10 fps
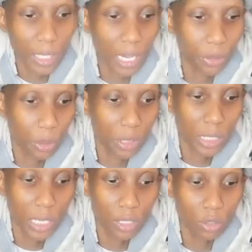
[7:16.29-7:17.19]
But I
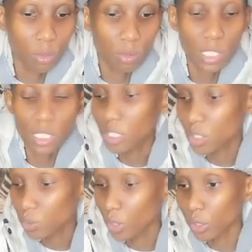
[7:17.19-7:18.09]
thought that, you know what I'm
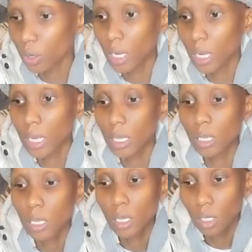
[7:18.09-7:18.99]
saying, since we're
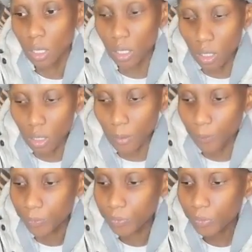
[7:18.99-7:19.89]
growing
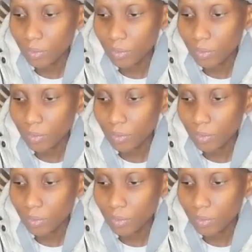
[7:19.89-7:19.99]
and